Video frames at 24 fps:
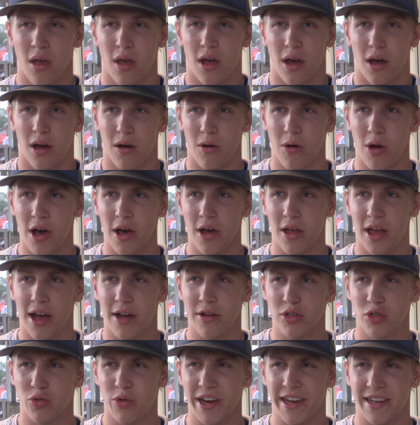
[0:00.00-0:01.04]
Oh, well, I
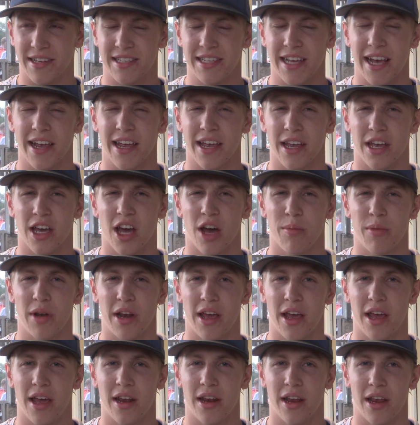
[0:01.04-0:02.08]
was ranked second coming
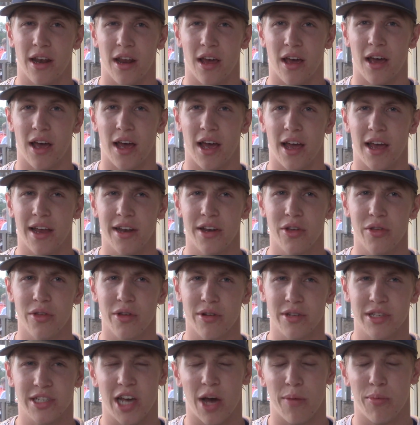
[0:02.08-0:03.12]
in, and uh, I knew there
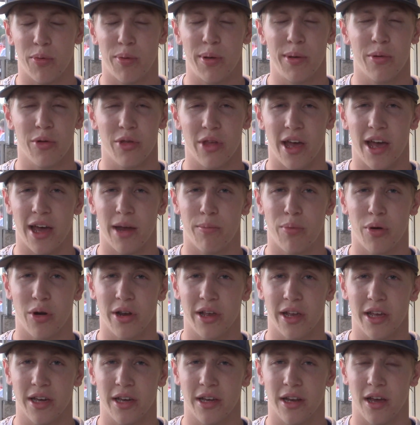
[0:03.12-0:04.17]
was a couple people that had pretty
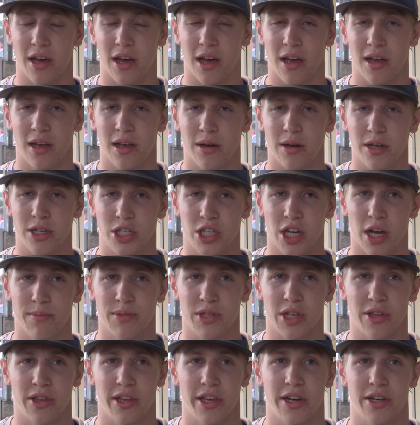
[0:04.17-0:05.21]
good uh, jumps
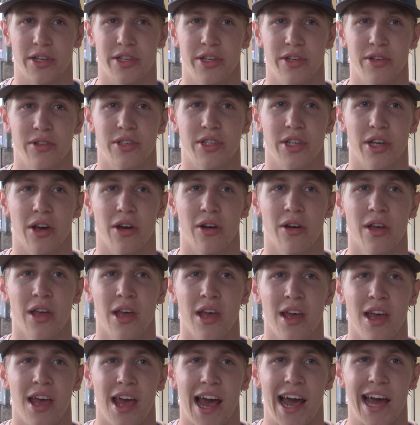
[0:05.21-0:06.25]
on the year too. So
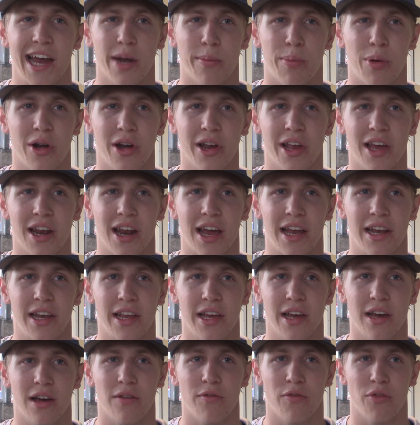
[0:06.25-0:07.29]
I had a pretty good
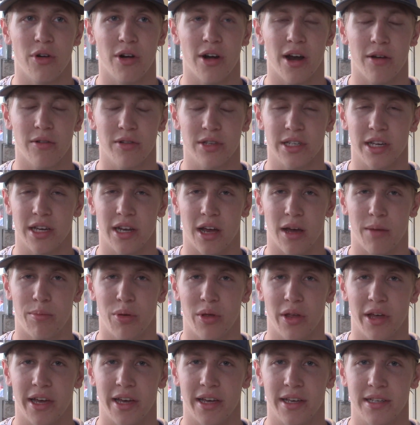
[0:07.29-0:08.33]
idea of where I was going to
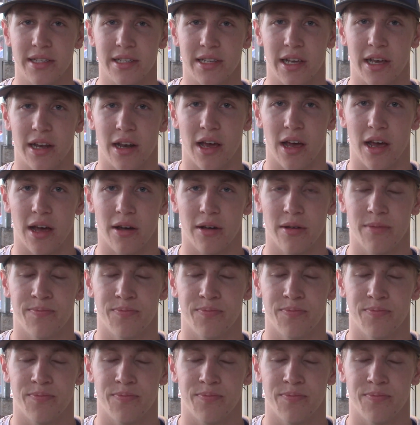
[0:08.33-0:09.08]
place, and uh,